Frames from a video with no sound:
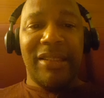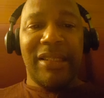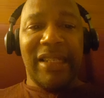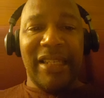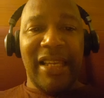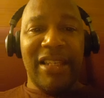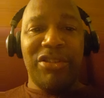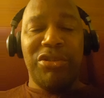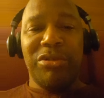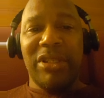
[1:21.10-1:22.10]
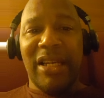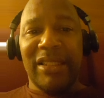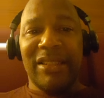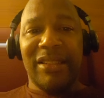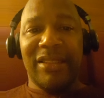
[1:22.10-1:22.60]
that earned you
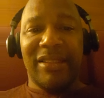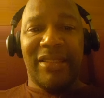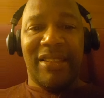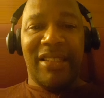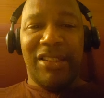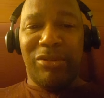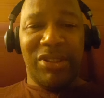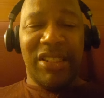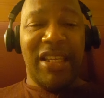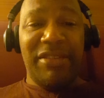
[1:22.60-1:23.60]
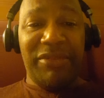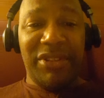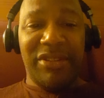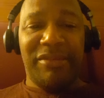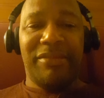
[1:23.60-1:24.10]
that. It was a
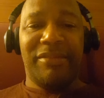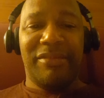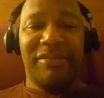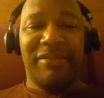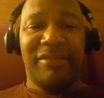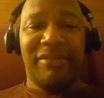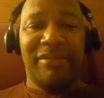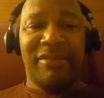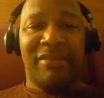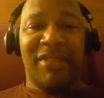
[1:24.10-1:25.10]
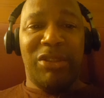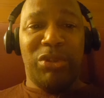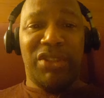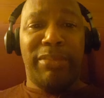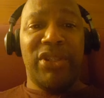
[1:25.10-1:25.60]
gift. It
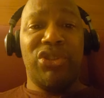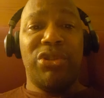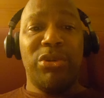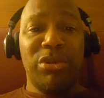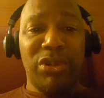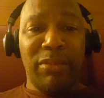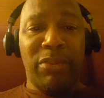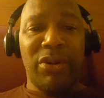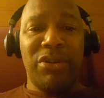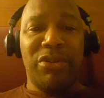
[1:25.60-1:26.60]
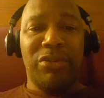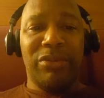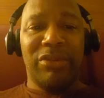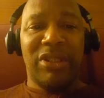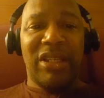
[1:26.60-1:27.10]
was bestowed upon you.
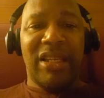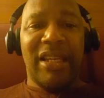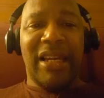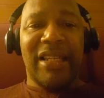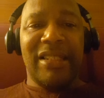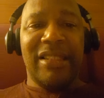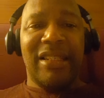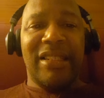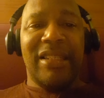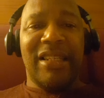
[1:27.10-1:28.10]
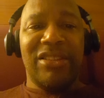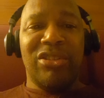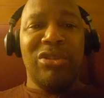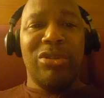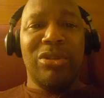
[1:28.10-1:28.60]
And there is
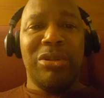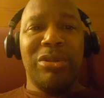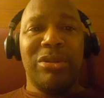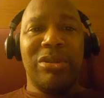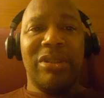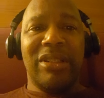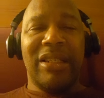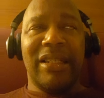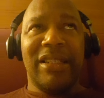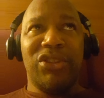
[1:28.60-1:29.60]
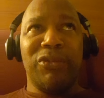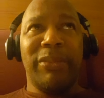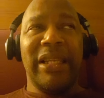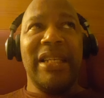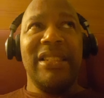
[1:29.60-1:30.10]
no
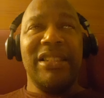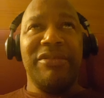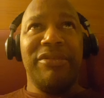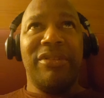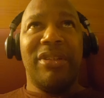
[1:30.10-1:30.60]
superlative